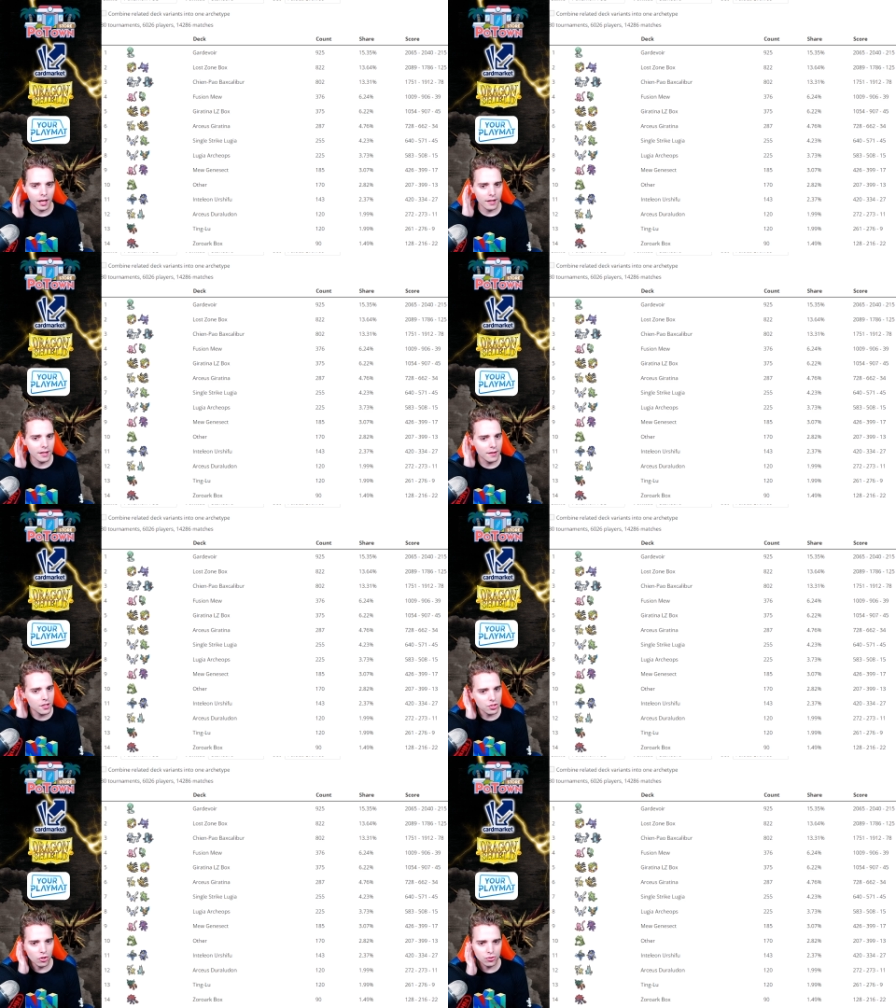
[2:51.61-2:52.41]
and then
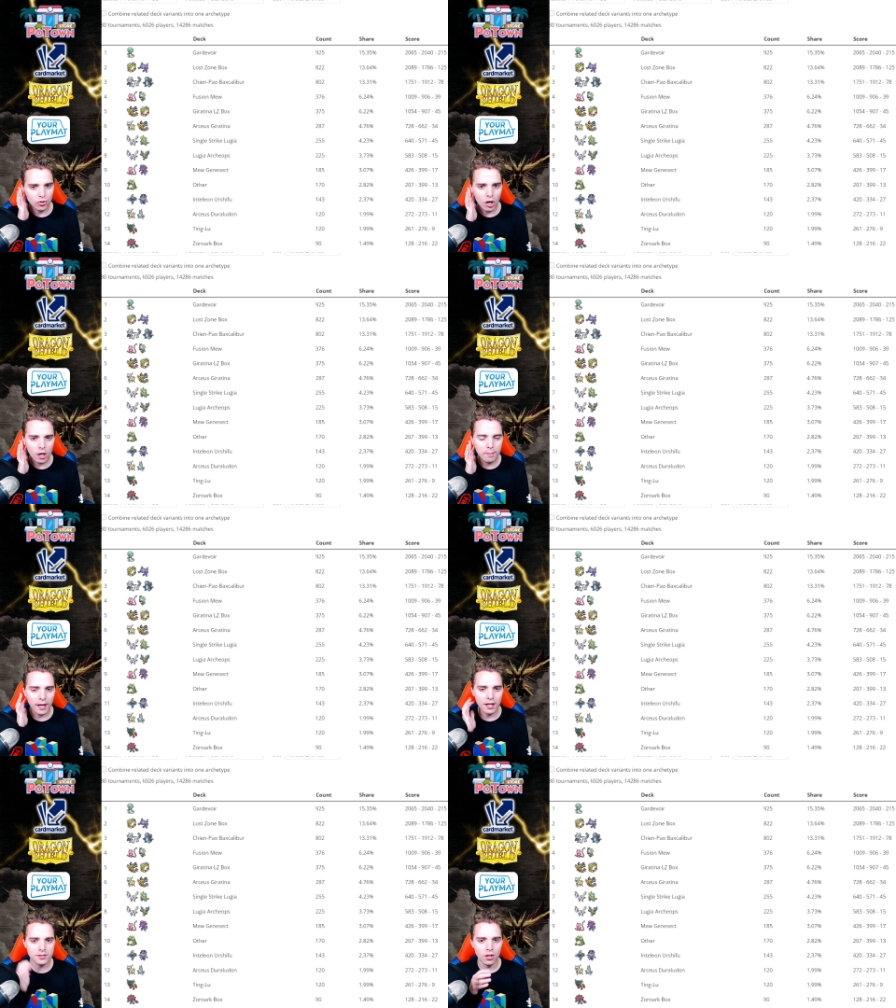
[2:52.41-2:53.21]
there's also Arc
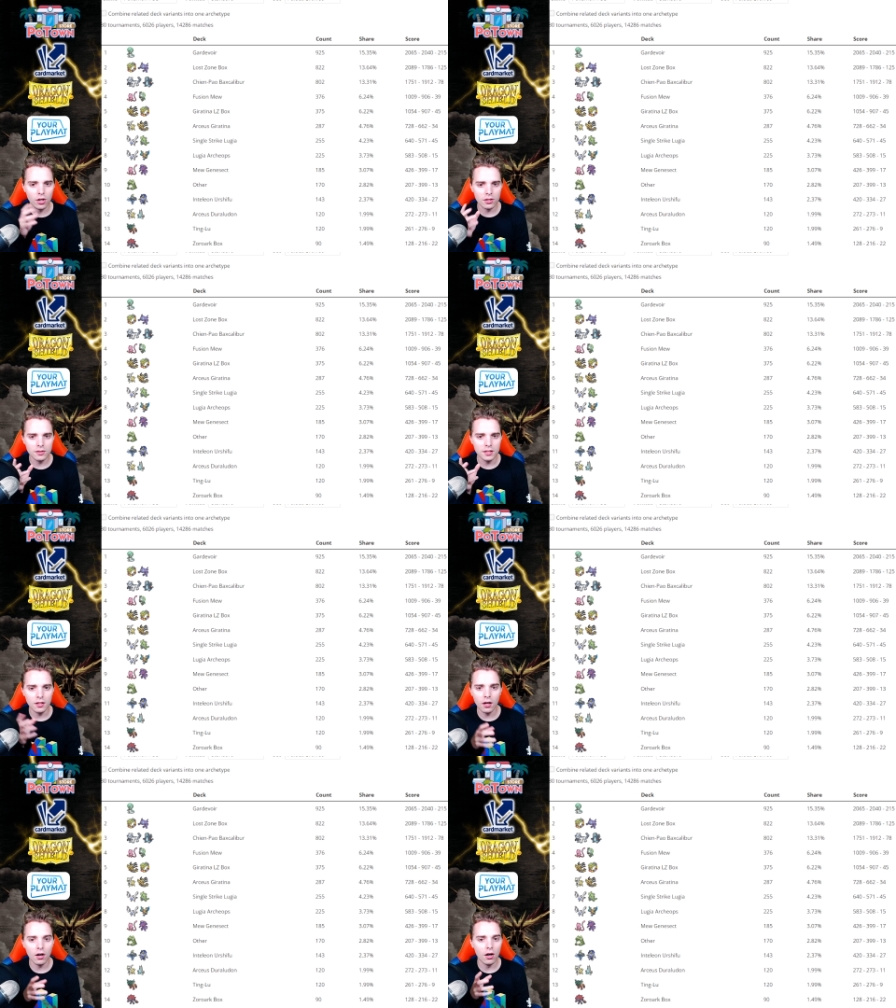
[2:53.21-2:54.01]
Piles, Arc Tina,
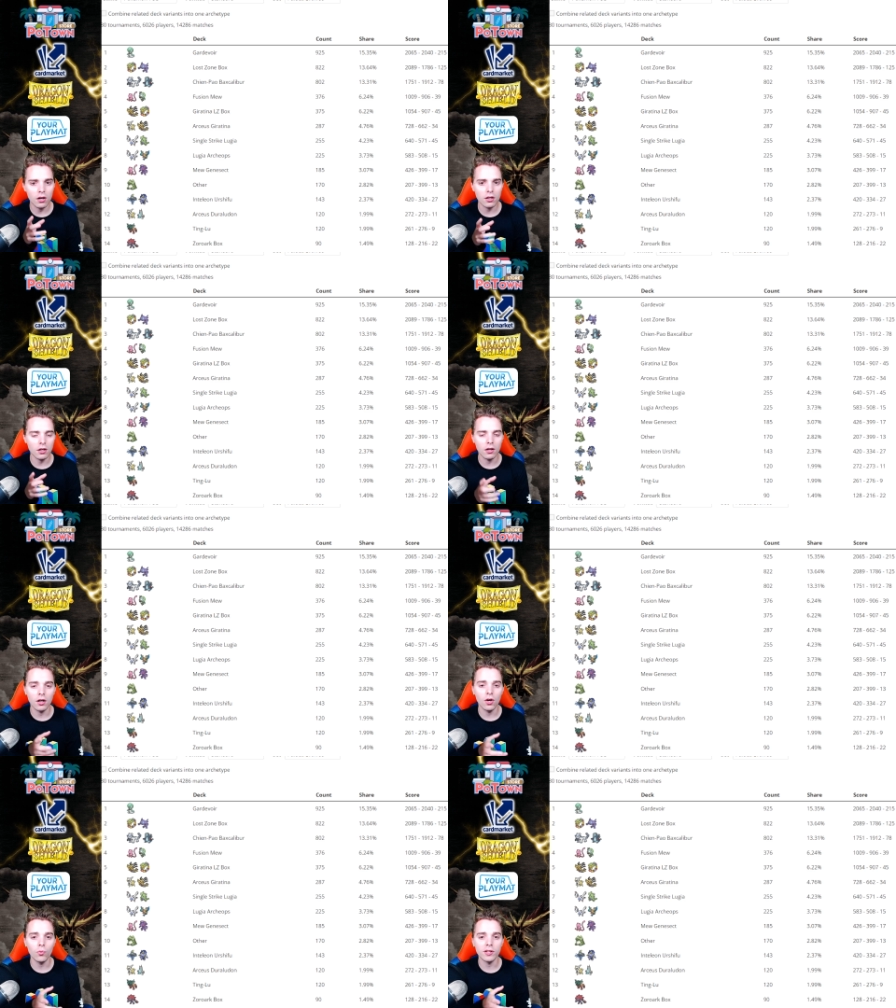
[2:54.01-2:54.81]
Arc
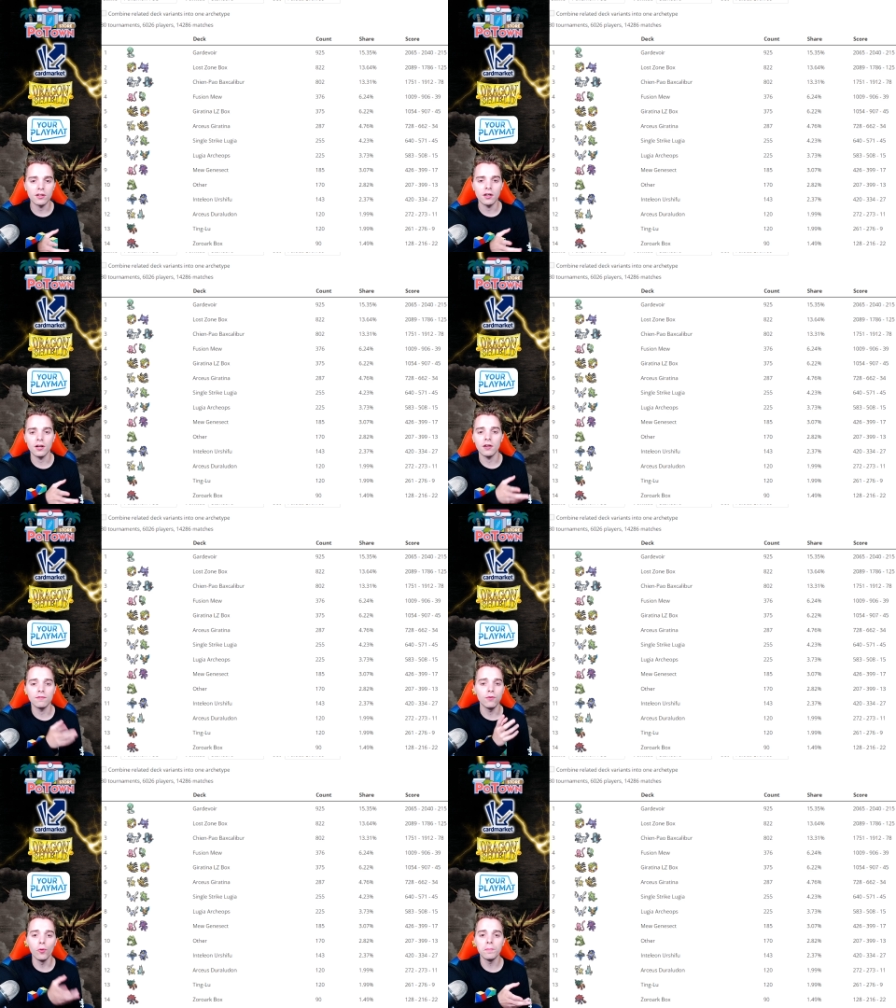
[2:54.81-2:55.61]
uh, with uh,
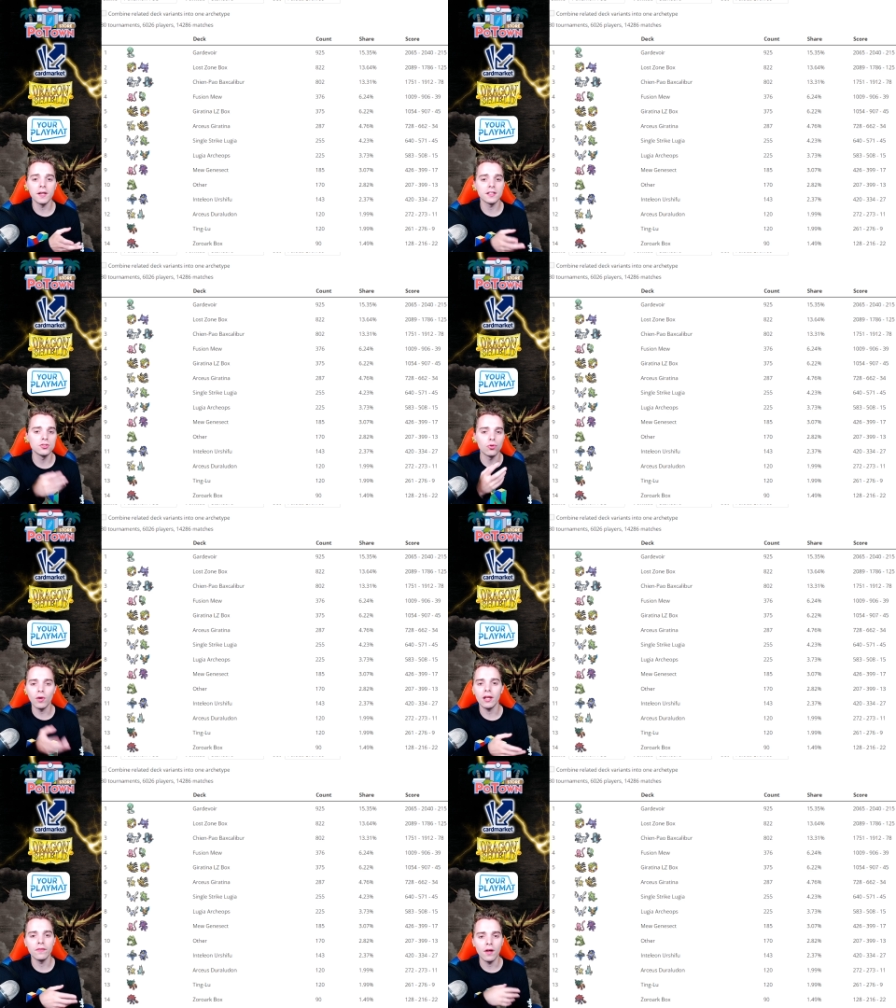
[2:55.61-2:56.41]
Vulpix,
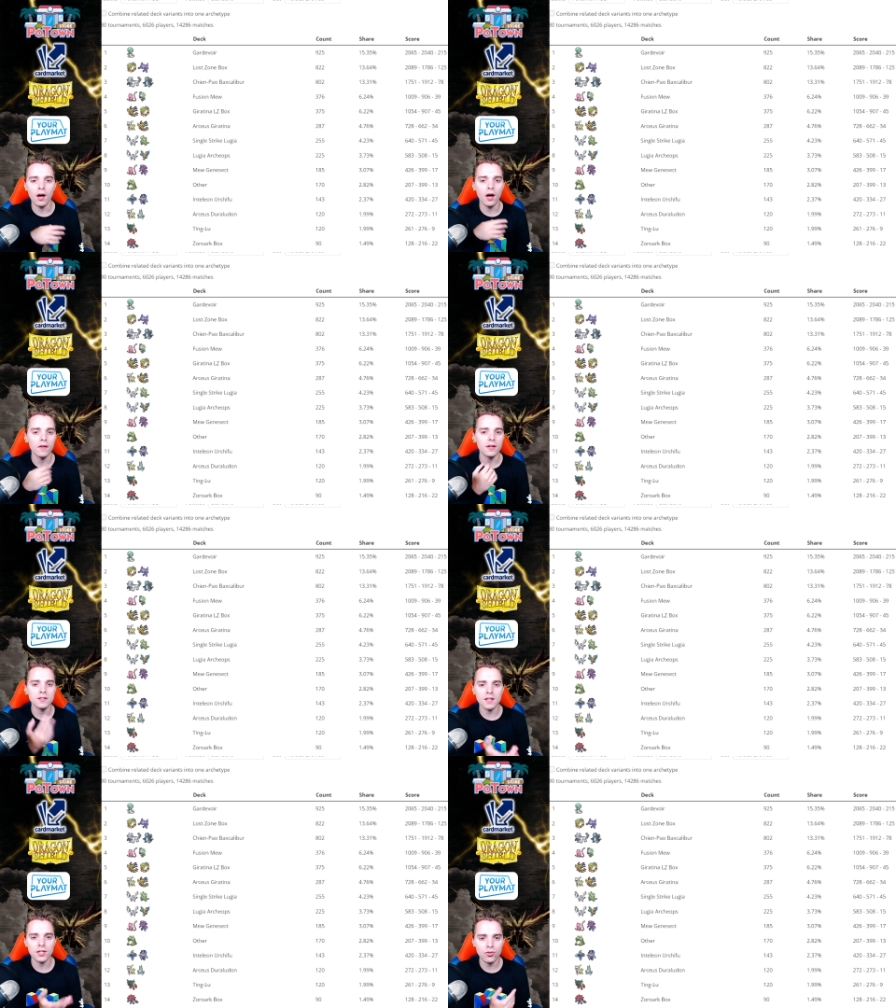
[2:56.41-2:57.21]
Duraludon,
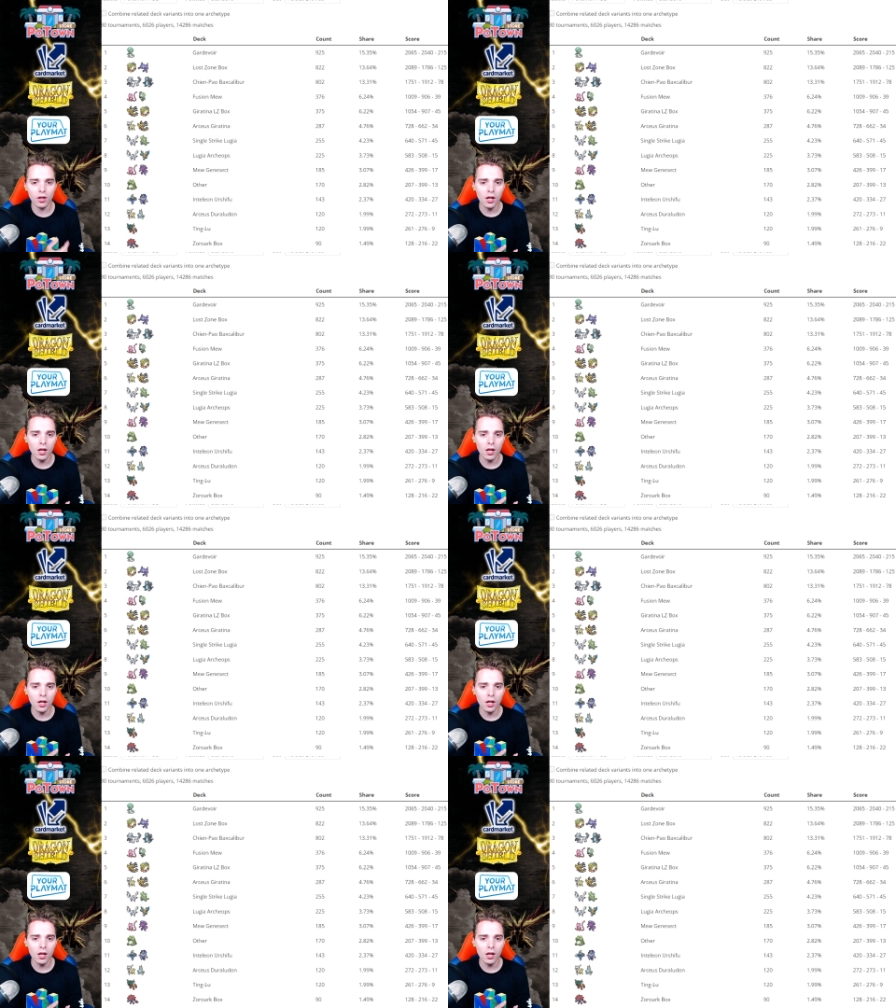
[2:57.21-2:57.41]
et cetera.